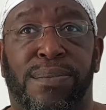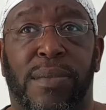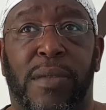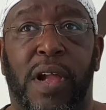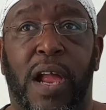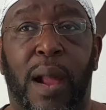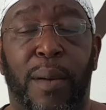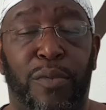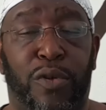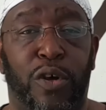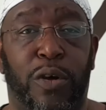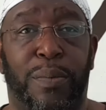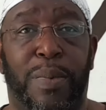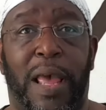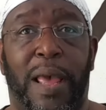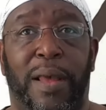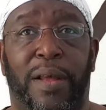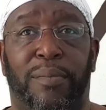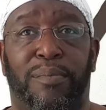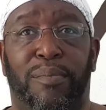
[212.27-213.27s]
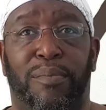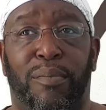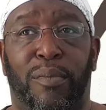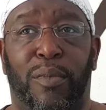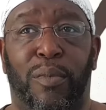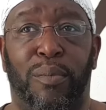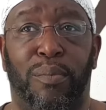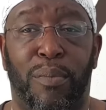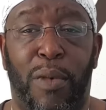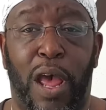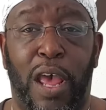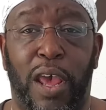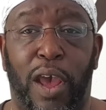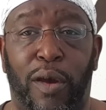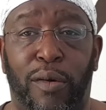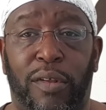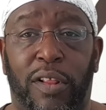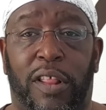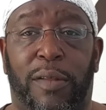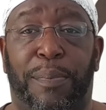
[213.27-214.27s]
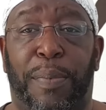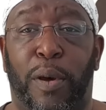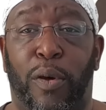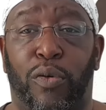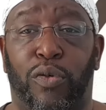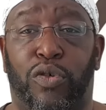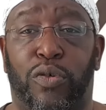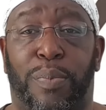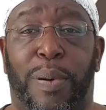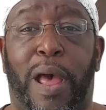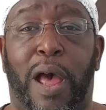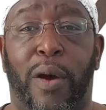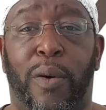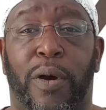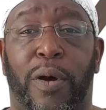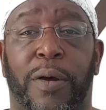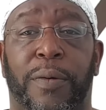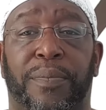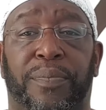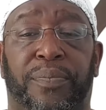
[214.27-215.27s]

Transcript: I'm talking about my own spiritual power.